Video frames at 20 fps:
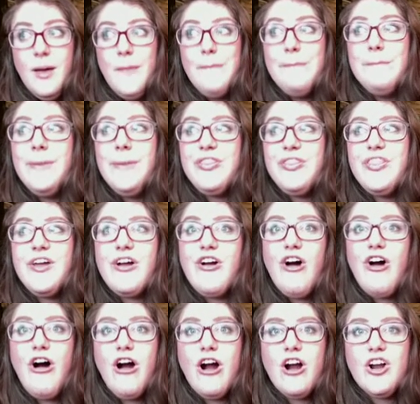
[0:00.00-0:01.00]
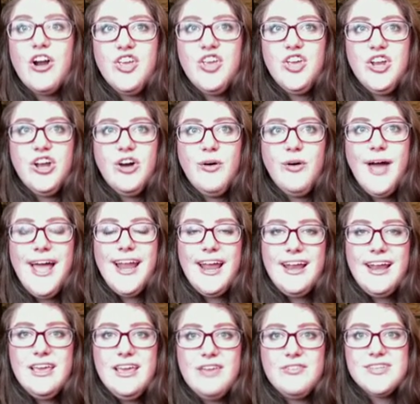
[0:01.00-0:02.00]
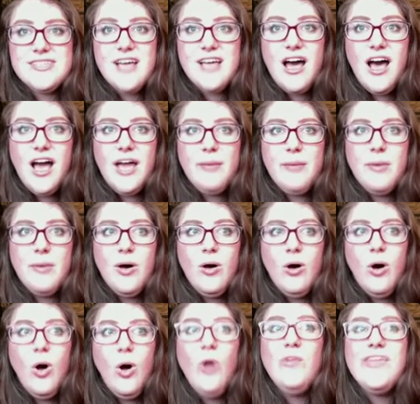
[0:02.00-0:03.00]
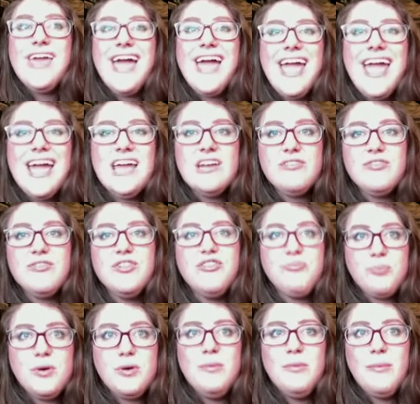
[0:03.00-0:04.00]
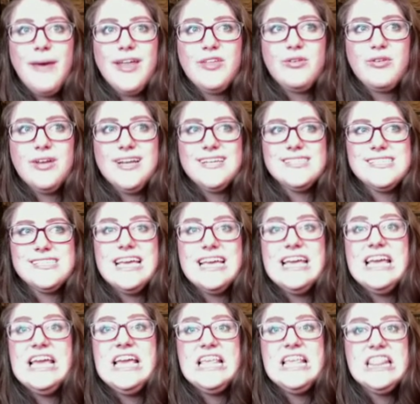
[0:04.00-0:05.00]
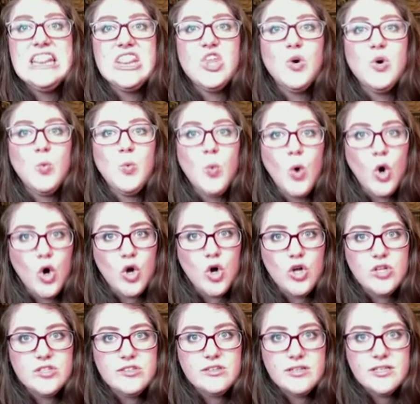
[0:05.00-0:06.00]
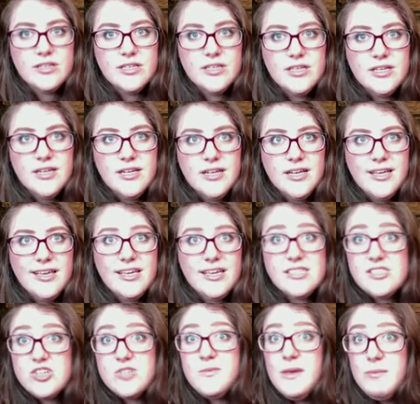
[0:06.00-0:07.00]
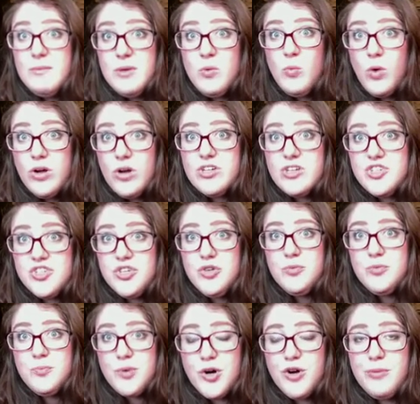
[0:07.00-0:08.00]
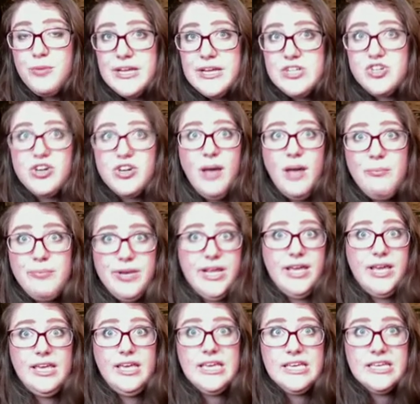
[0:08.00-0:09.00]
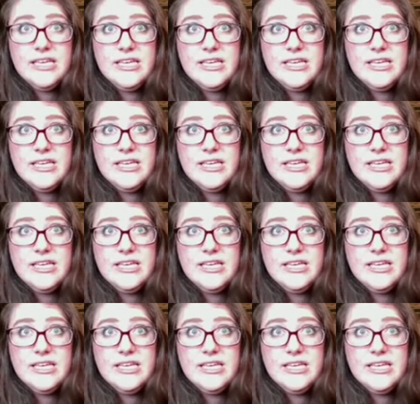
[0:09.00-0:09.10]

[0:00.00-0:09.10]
But there are, at any given time, only a handful of prima ballerinas in the world. Because there's maybe one or two per major company.